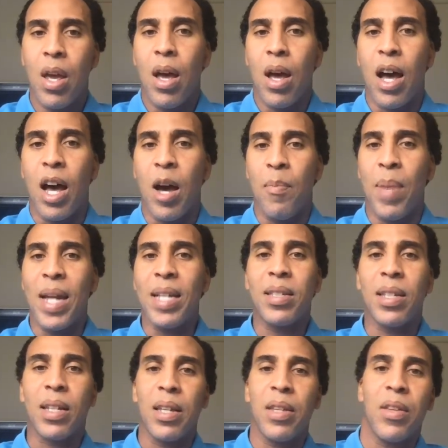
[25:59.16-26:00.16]
Uh,
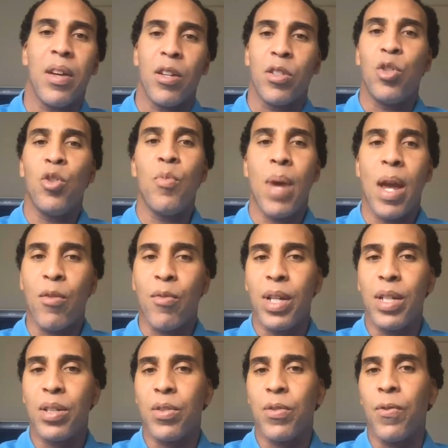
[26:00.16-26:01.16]
basically, there are two main
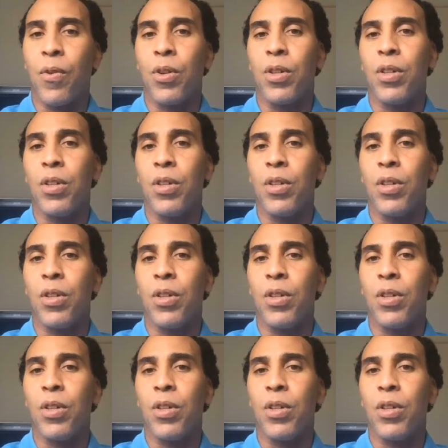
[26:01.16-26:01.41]
reasons for